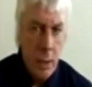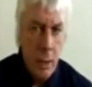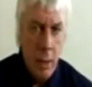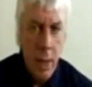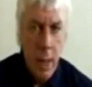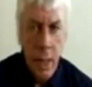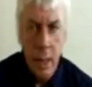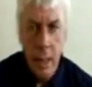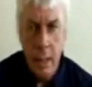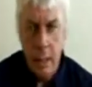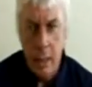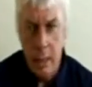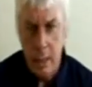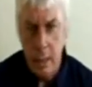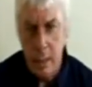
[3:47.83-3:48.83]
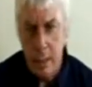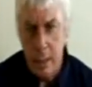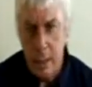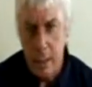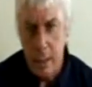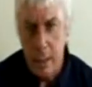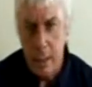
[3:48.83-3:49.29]

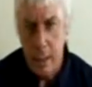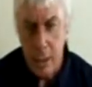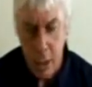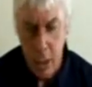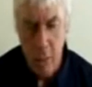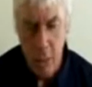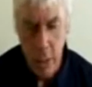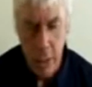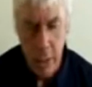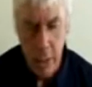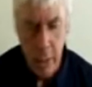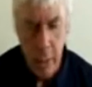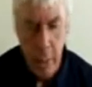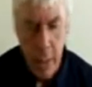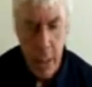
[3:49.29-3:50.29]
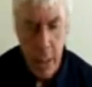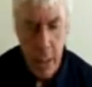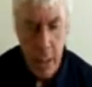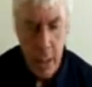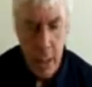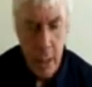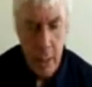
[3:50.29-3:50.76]
there's a lot more to know about
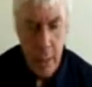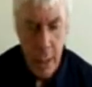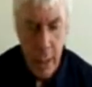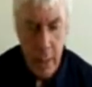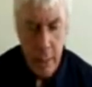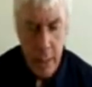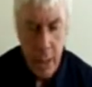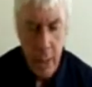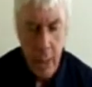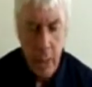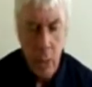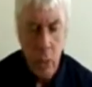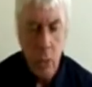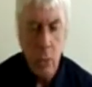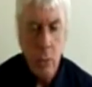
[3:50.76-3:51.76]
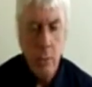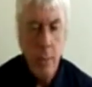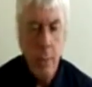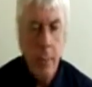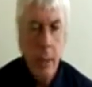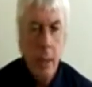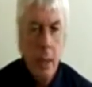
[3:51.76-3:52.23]
this. I don't claim to know it all.
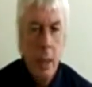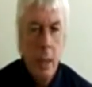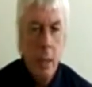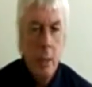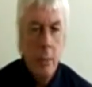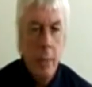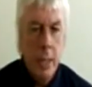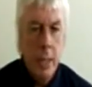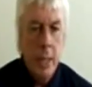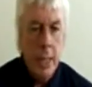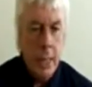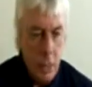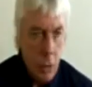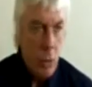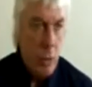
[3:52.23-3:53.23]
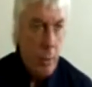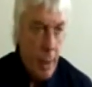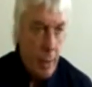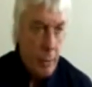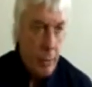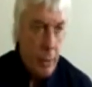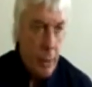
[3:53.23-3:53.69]
But it is all
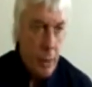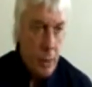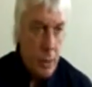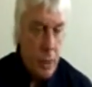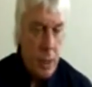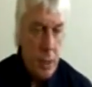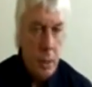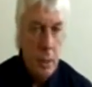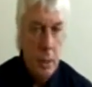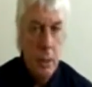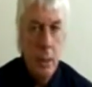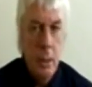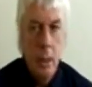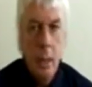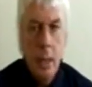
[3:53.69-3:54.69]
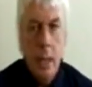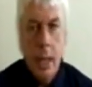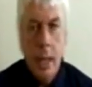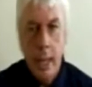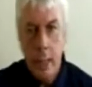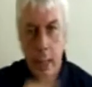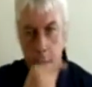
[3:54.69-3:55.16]
about frequency.
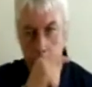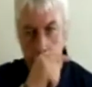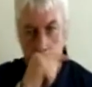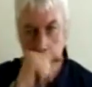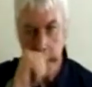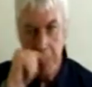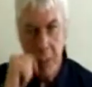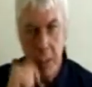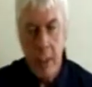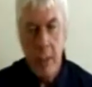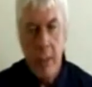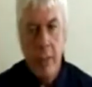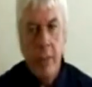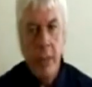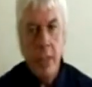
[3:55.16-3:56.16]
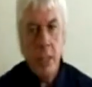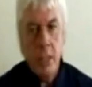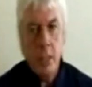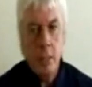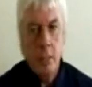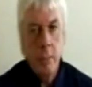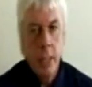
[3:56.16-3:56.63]
And
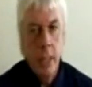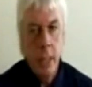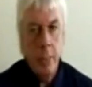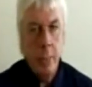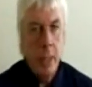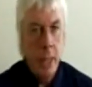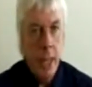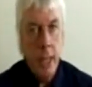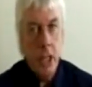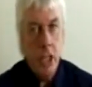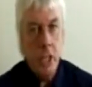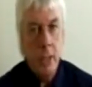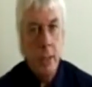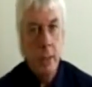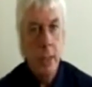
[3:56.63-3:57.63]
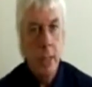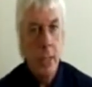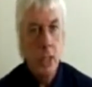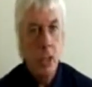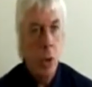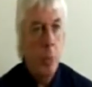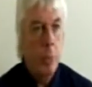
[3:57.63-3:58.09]
this manipulation
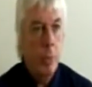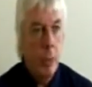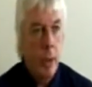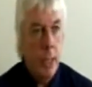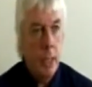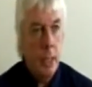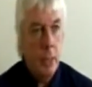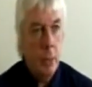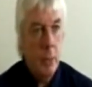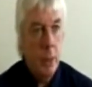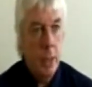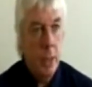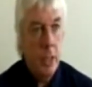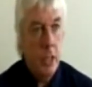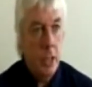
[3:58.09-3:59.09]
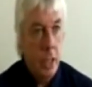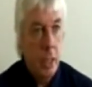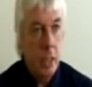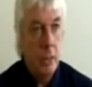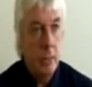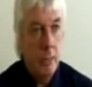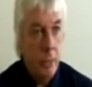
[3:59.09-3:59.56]
is operating within a
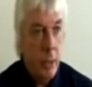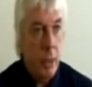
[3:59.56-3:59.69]
certain